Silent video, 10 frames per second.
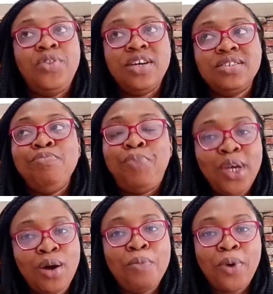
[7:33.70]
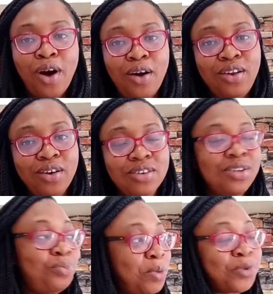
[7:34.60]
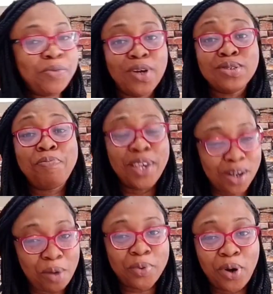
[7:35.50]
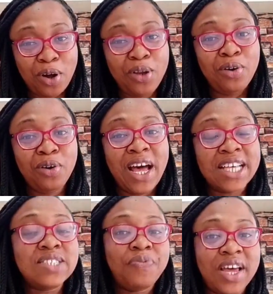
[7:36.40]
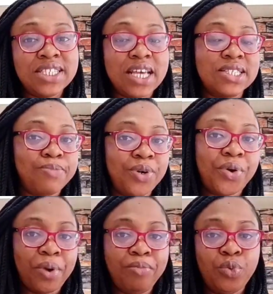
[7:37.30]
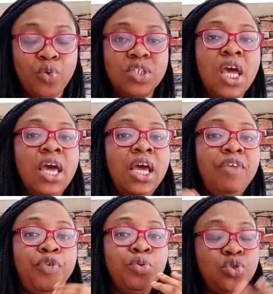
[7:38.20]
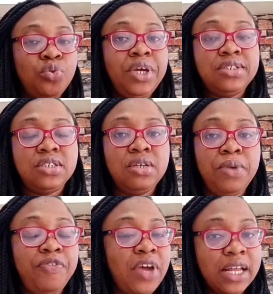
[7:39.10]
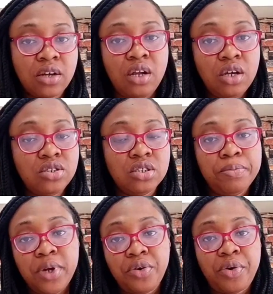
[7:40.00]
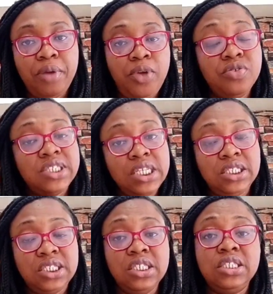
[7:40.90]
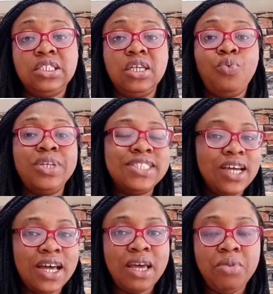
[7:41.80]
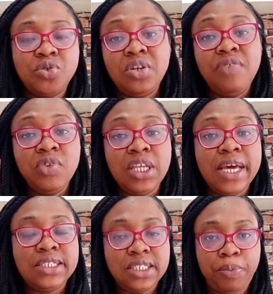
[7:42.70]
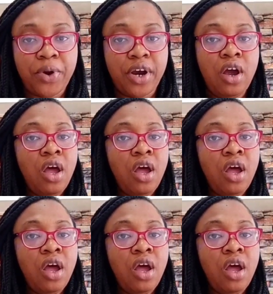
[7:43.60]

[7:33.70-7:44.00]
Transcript: doesn't pick up color. The whipped cream doesn't pick up color as fast as the buttercream would. If you add color to the buttercream, you tint it with time, it would even get deeper.